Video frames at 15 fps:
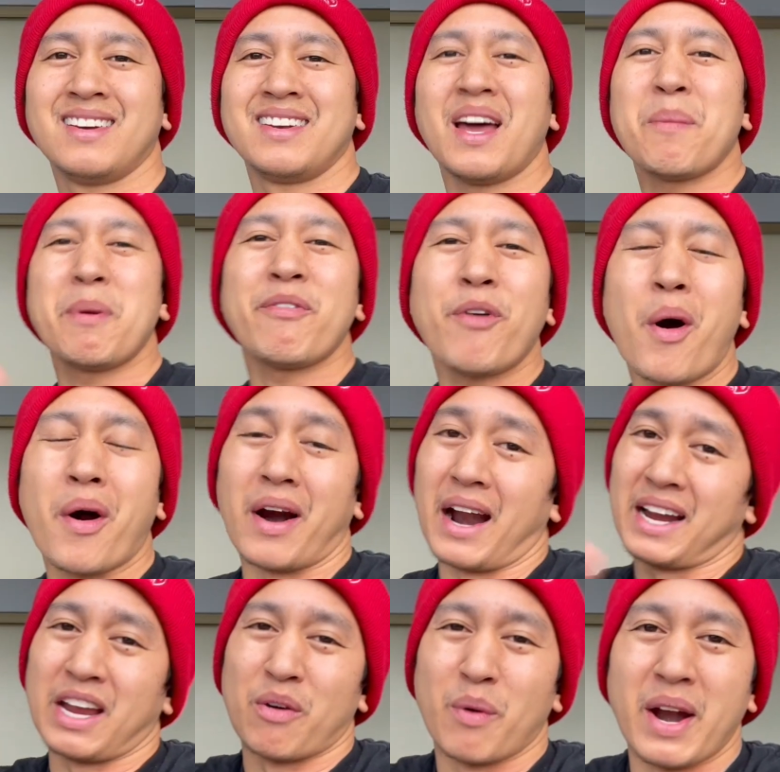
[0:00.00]
Now before I
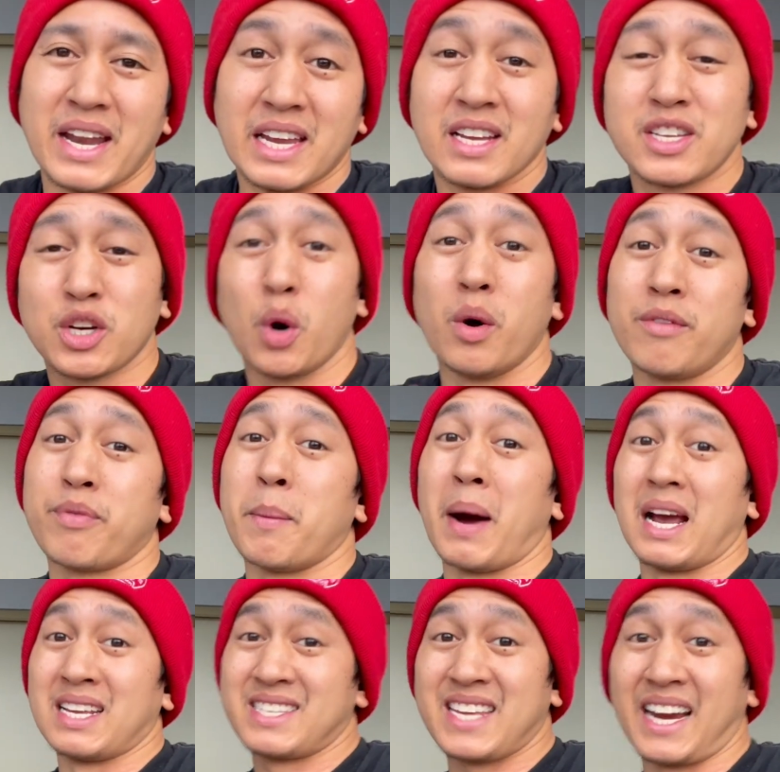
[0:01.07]
get ready to go in for
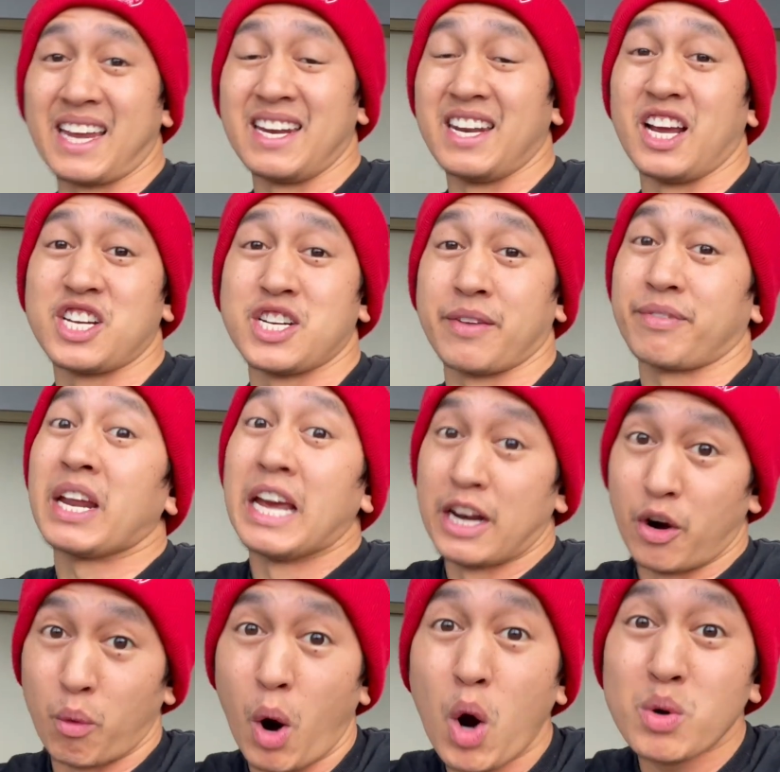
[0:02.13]
my second night shift in
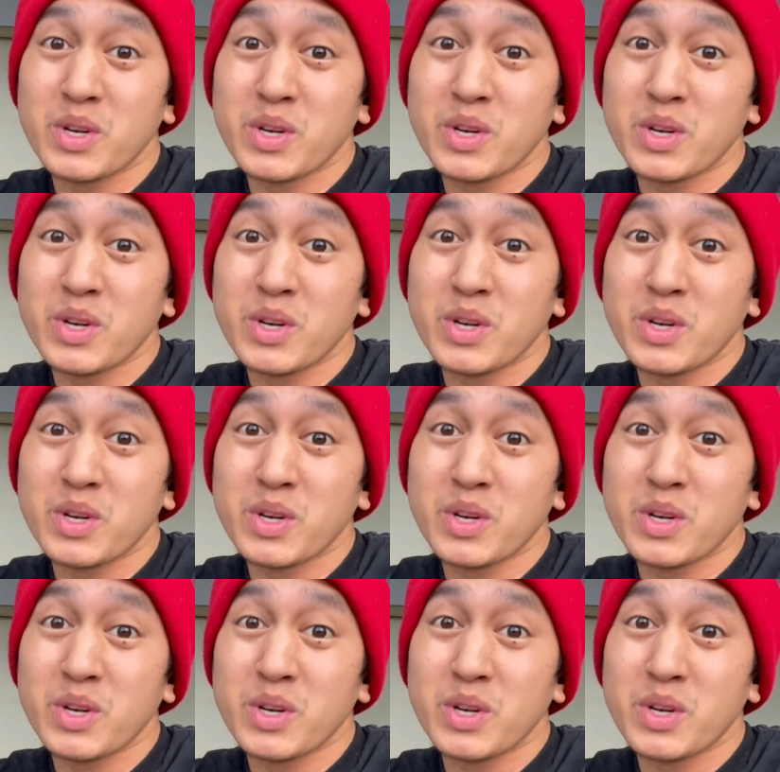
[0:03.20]
a row